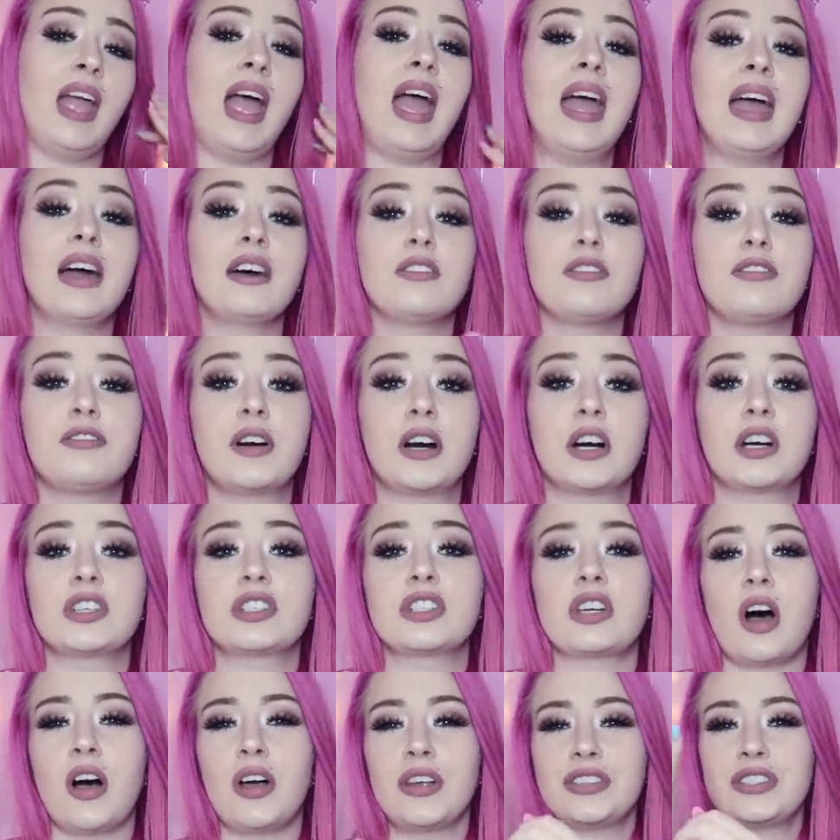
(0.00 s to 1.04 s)
And
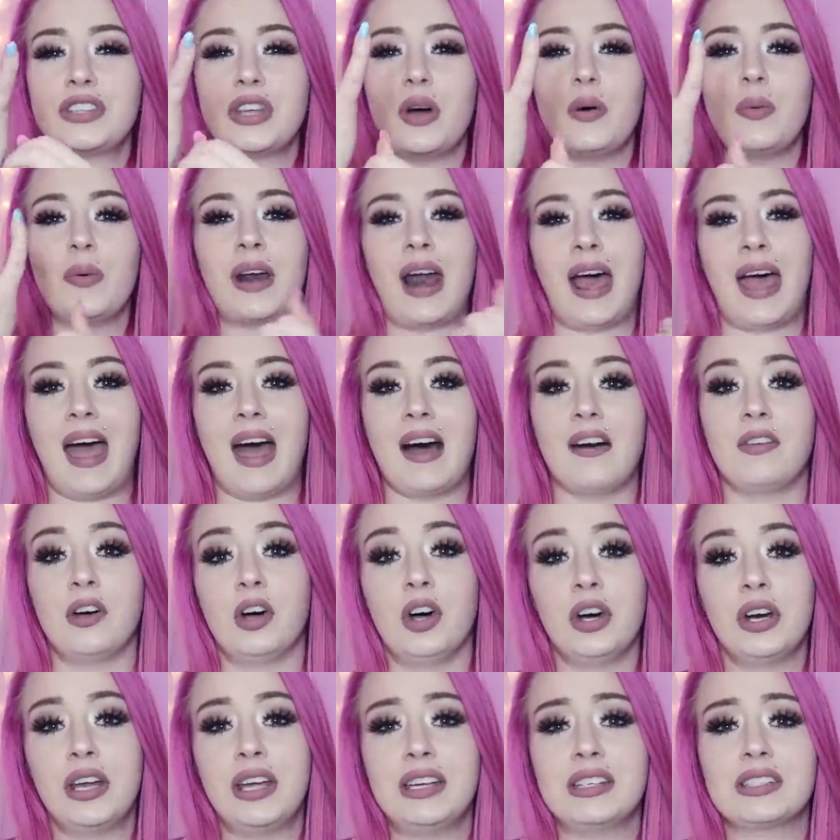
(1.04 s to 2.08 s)
first, also when I have
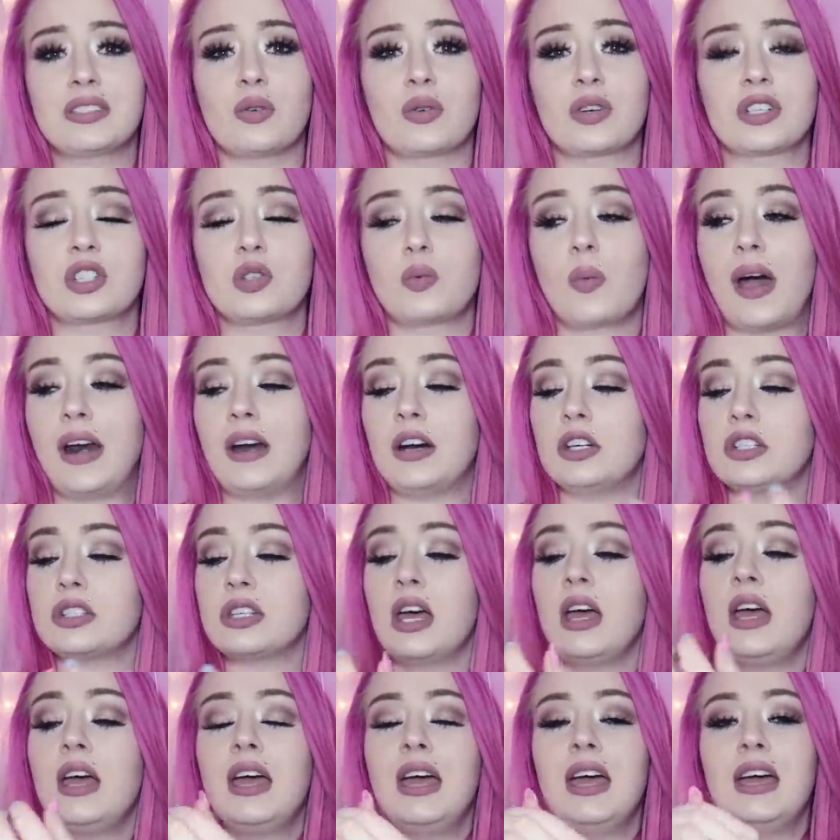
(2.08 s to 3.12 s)
hoodies or sweaters,
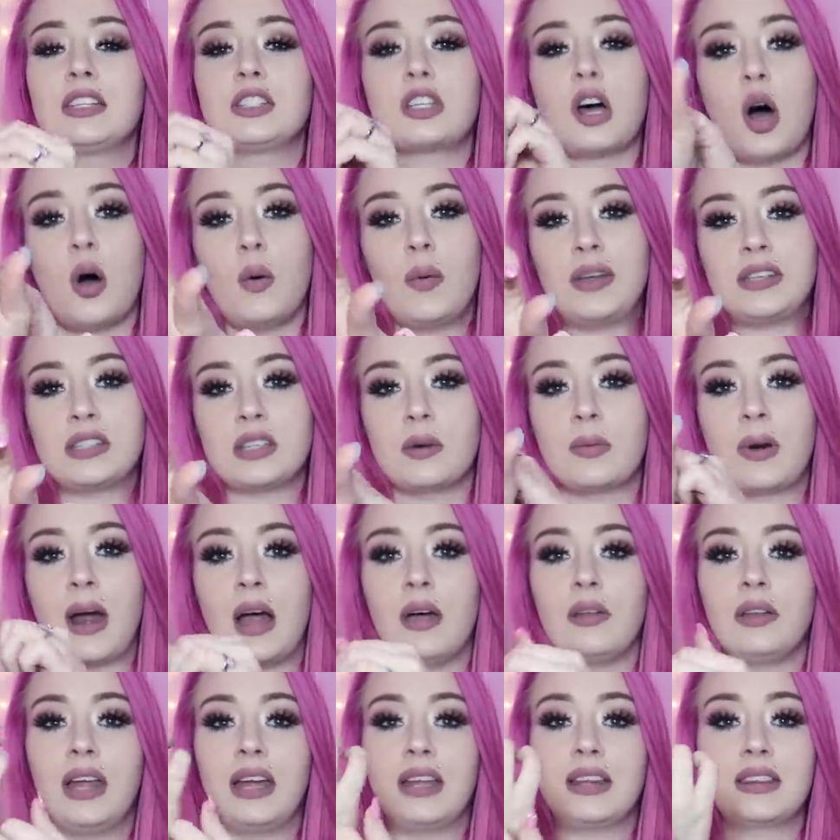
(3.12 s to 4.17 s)
it's always
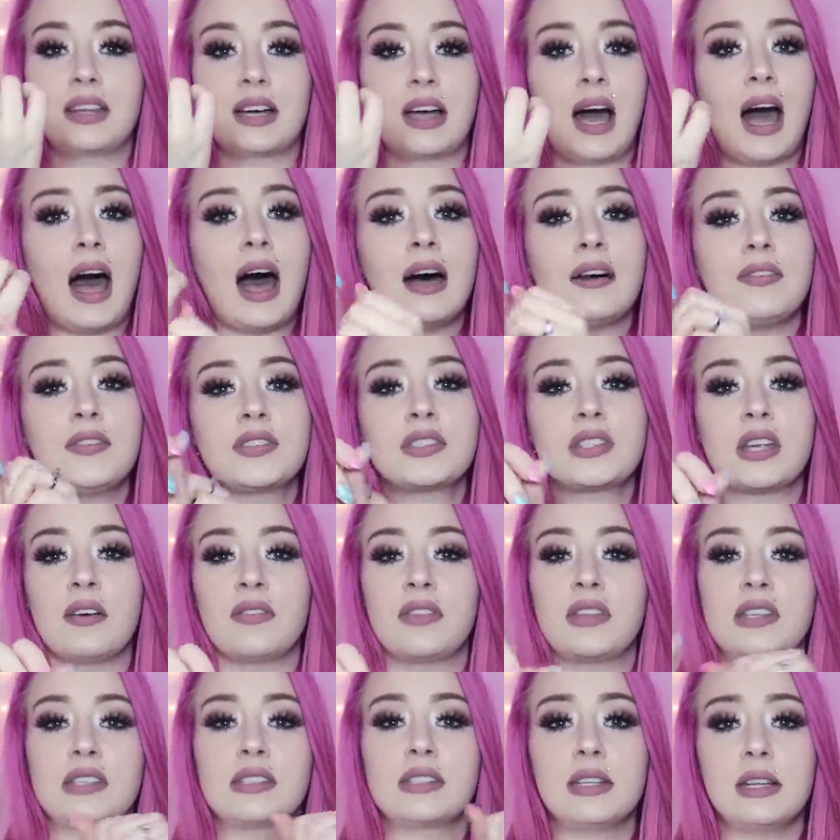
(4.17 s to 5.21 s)
around like the cuffs
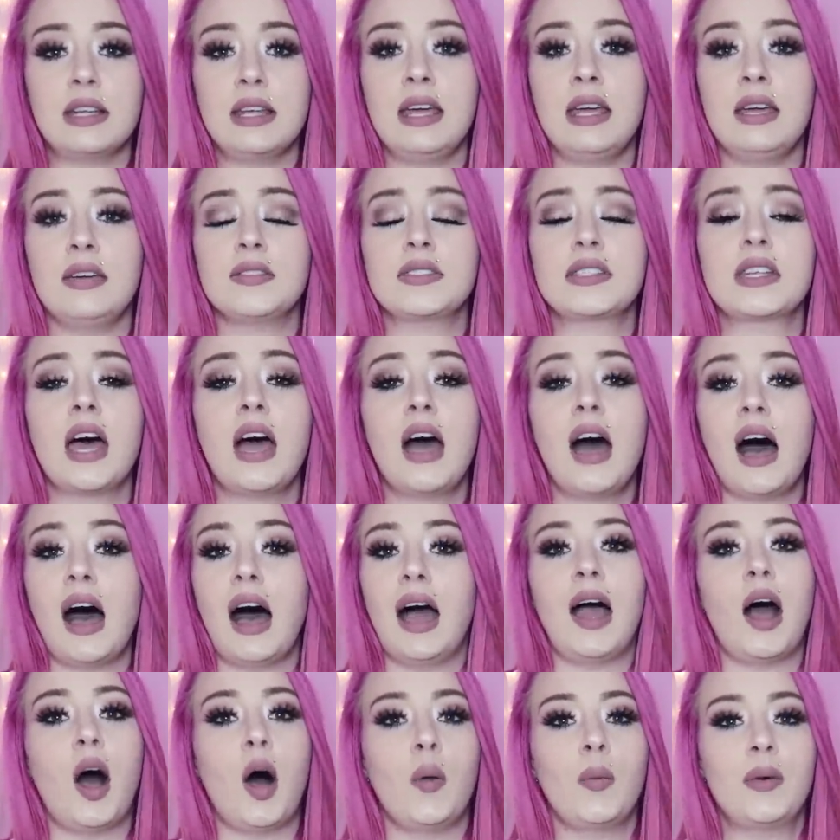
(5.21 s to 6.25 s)
of the sleeves.
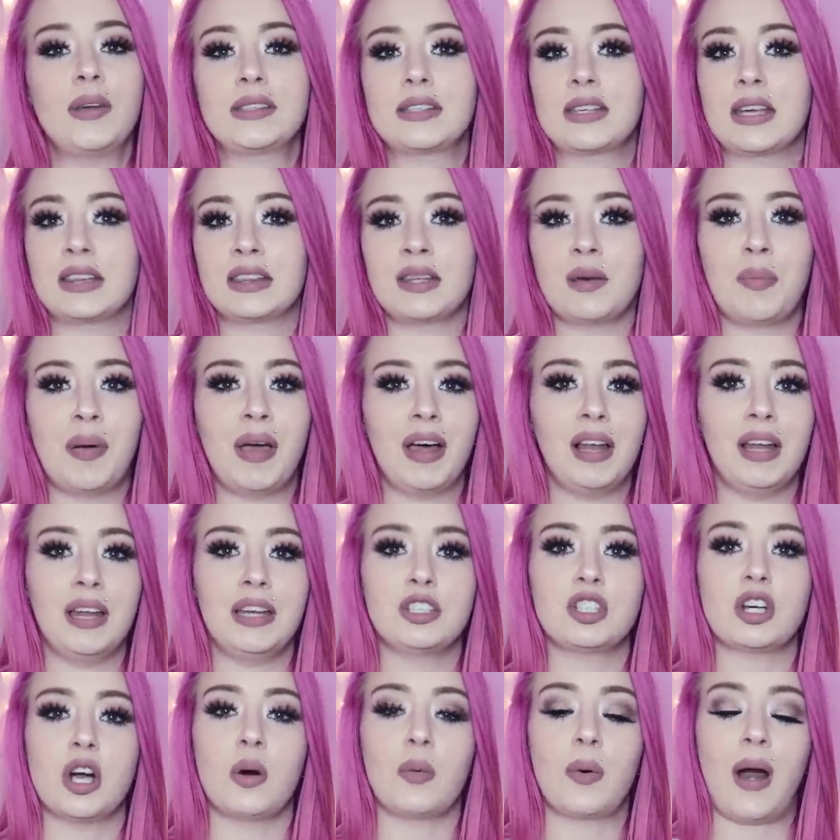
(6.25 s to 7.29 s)
I always get the
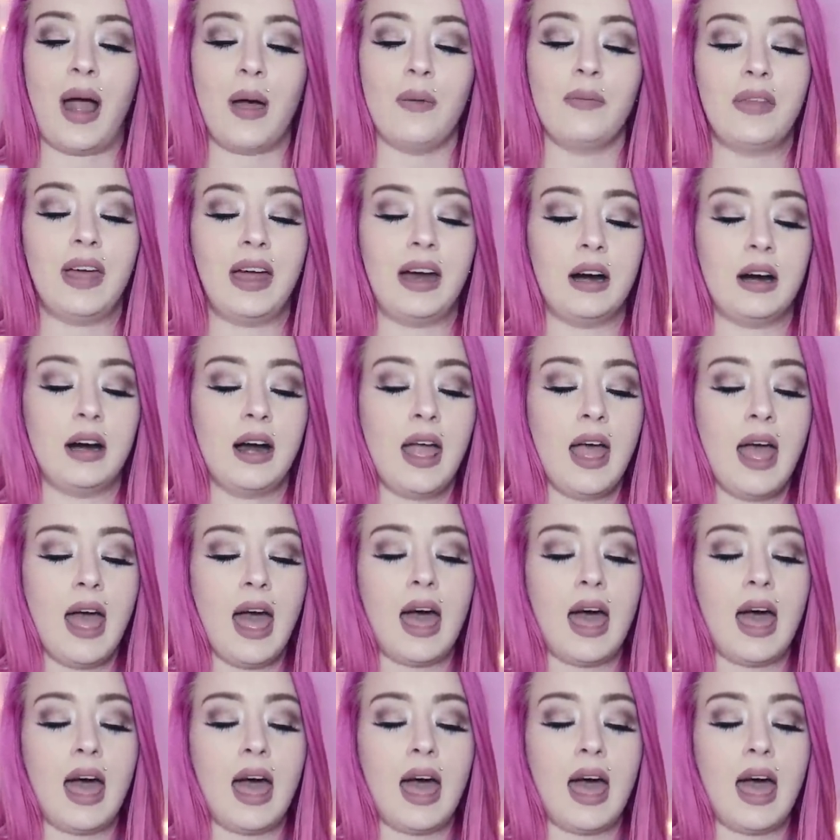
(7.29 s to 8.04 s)
pillage around there.